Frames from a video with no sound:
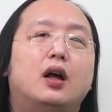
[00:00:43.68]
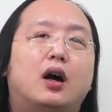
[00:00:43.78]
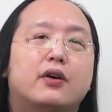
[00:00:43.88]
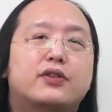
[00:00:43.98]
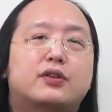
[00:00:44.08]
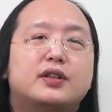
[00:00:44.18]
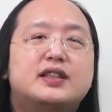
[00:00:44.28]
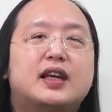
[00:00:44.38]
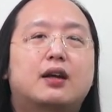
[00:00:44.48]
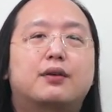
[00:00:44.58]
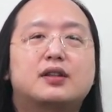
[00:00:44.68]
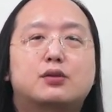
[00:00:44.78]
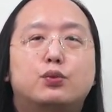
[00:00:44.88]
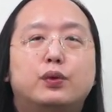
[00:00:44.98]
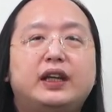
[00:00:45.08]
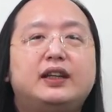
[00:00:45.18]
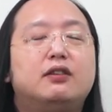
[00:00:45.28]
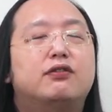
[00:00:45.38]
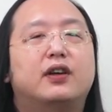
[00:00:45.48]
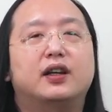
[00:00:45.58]
Authoritarians
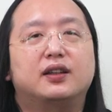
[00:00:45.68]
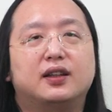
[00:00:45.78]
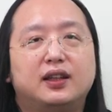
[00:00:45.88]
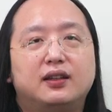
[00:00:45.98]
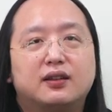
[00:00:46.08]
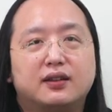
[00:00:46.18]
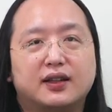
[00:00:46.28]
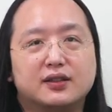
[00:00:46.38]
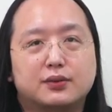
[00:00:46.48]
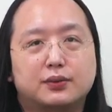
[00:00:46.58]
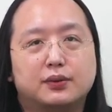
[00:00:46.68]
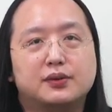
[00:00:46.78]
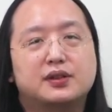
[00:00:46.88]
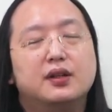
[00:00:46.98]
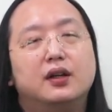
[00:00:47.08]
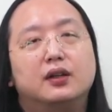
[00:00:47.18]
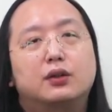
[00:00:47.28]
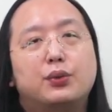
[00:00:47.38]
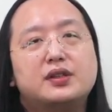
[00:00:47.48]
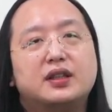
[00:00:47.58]
redefine the internet's rules,
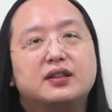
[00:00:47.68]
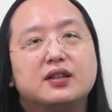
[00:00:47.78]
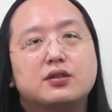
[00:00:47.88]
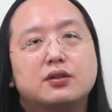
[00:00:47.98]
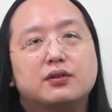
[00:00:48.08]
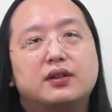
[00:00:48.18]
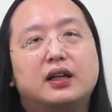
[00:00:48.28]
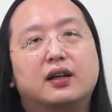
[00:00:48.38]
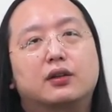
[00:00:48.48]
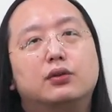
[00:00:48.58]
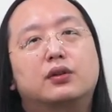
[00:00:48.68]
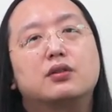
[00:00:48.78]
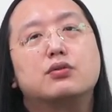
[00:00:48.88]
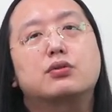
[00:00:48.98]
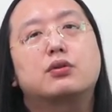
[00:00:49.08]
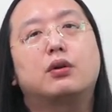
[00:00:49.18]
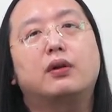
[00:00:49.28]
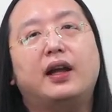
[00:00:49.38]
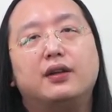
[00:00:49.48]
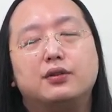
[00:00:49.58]
twisting digital tech to
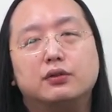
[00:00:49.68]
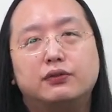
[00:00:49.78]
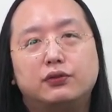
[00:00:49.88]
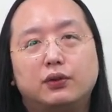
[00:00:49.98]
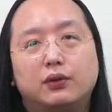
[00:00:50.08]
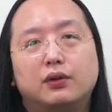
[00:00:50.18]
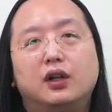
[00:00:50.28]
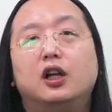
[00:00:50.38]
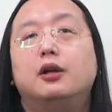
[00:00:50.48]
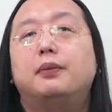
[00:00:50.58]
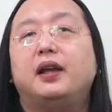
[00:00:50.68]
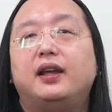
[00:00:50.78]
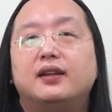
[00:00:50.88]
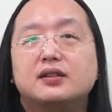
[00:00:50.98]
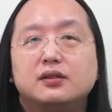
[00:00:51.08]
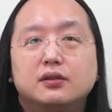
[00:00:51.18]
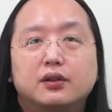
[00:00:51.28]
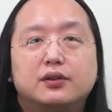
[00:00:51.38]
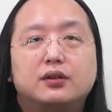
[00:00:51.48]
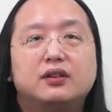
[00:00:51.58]
control and to fool. But it is
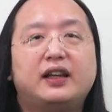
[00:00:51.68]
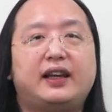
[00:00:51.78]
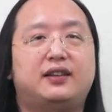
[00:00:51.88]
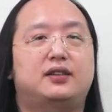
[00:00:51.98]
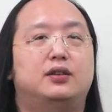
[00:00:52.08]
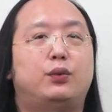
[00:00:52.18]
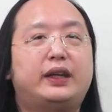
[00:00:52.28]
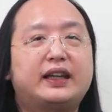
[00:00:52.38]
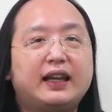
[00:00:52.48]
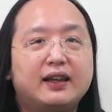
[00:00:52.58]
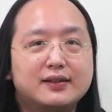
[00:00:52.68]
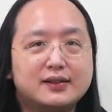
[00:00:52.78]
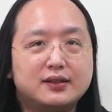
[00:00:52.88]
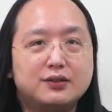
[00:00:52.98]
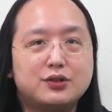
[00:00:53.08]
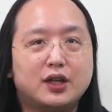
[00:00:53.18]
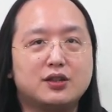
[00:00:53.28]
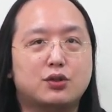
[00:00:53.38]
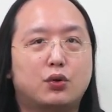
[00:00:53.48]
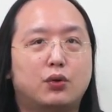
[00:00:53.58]
not too late. We can still
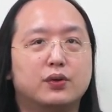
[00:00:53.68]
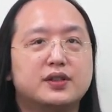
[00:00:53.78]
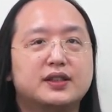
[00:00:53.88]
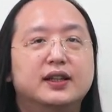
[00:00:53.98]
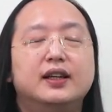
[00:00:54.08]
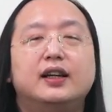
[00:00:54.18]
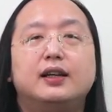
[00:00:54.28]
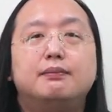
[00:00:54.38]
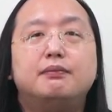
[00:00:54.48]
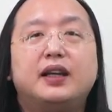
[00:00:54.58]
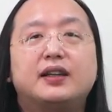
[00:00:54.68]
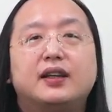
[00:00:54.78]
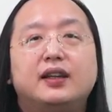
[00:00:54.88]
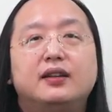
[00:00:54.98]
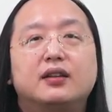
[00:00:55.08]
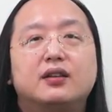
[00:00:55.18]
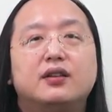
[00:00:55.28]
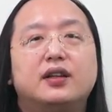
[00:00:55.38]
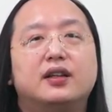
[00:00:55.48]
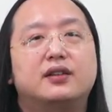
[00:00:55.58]
change course and make the
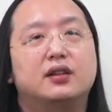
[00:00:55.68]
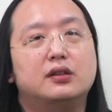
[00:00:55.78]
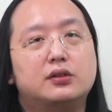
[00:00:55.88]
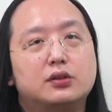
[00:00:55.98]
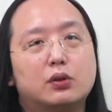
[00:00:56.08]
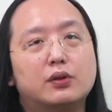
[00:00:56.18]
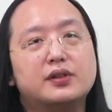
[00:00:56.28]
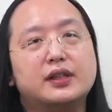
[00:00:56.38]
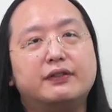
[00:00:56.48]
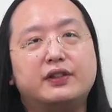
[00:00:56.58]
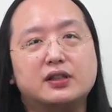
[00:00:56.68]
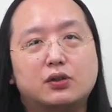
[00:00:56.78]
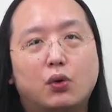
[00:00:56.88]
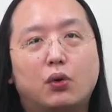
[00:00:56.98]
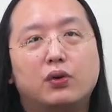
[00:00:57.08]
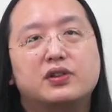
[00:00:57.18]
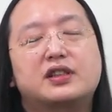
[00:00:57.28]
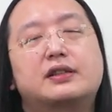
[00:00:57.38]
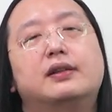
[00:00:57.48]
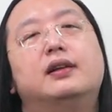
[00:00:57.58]
internet a source of
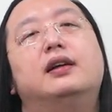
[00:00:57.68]
discourse.